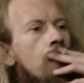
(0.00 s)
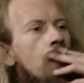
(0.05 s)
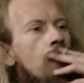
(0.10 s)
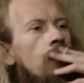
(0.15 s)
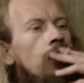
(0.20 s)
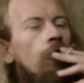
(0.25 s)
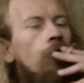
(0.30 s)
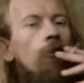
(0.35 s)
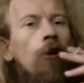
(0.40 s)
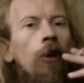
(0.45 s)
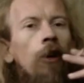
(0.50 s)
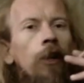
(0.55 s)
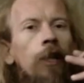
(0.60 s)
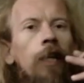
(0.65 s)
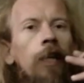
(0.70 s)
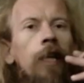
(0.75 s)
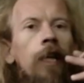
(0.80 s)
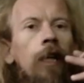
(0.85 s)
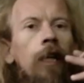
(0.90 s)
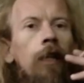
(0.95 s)
They're trying to
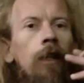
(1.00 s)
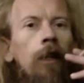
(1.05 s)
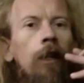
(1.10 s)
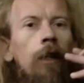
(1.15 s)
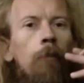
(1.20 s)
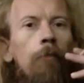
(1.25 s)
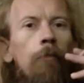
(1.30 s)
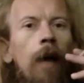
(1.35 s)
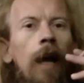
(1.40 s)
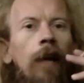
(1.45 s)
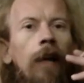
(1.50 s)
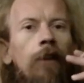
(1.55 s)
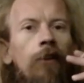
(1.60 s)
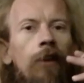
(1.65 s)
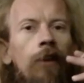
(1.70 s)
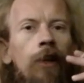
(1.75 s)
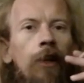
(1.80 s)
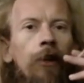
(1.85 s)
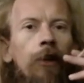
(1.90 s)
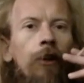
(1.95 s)
kill the
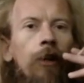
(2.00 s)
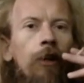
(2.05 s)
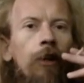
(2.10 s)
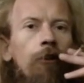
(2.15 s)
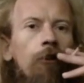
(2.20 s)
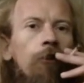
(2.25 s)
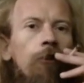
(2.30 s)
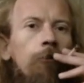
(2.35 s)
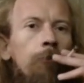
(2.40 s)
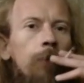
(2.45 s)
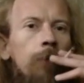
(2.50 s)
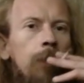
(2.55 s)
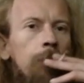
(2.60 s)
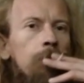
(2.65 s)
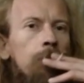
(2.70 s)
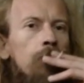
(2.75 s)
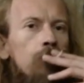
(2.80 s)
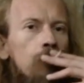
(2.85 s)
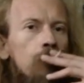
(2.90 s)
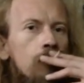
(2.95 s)
bacteria of
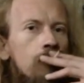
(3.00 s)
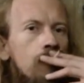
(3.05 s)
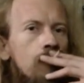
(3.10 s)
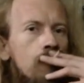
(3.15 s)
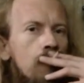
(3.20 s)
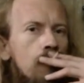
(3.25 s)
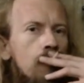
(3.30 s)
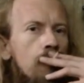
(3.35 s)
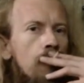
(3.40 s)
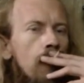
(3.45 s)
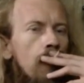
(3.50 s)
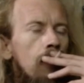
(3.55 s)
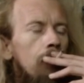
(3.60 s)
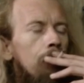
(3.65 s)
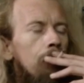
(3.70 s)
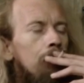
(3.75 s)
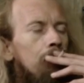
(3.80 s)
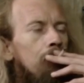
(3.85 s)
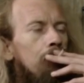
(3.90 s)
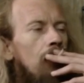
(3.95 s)
people.
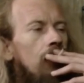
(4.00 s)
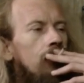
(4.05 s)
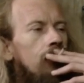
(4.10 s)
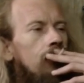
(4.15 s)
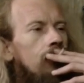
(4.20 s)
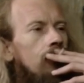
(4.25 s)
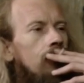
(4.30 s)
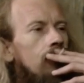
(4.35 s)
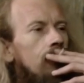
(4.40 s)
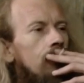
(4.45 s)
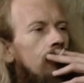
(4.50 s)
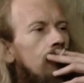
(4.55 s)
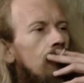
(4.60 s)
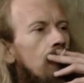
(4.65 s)
Bastards.